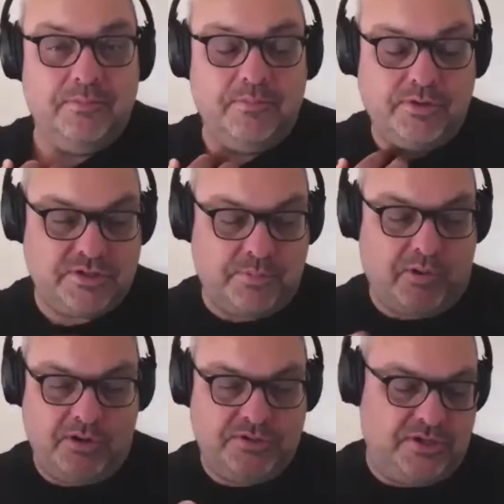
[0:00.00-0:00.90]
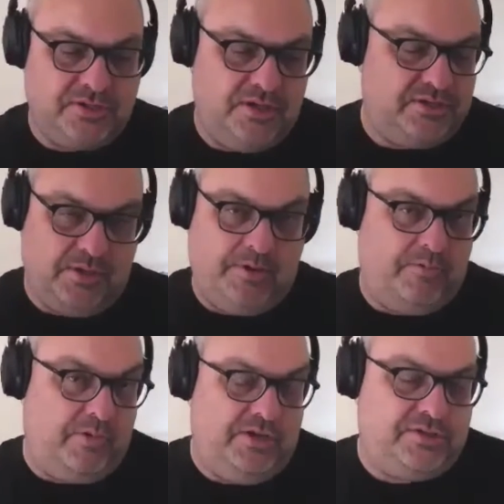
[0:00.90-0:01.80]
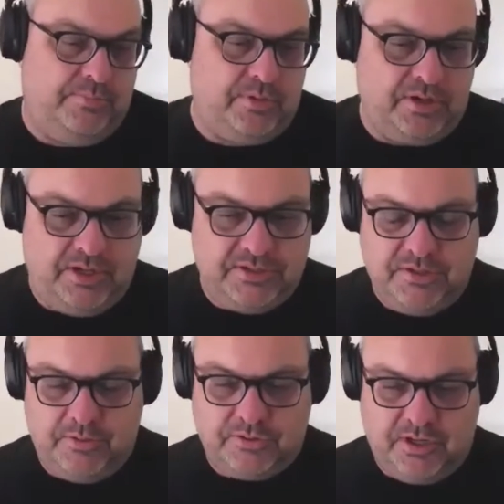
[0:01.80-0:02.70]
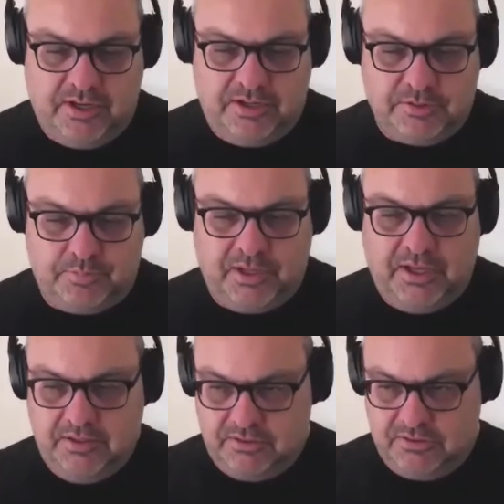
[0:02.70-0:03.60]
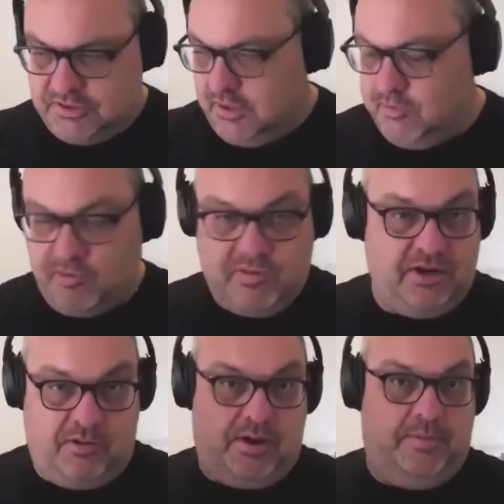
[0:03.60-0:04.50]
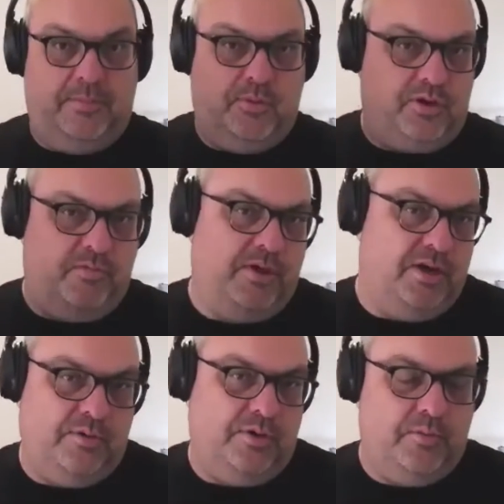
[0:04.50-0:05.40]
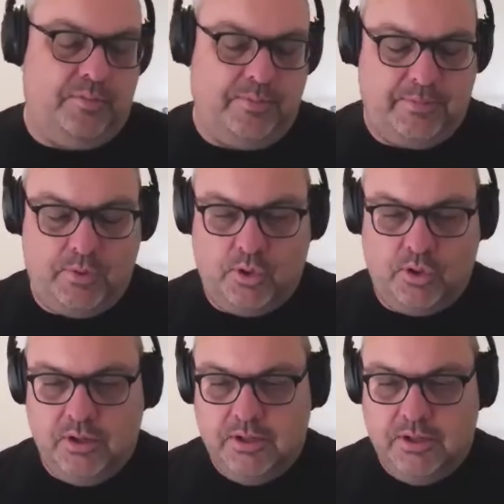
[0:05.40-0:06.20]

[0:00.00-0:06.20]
which is a process, and it's something really simple and easy, which I can explain to some degree, and grab the book and read it, will help a bit more.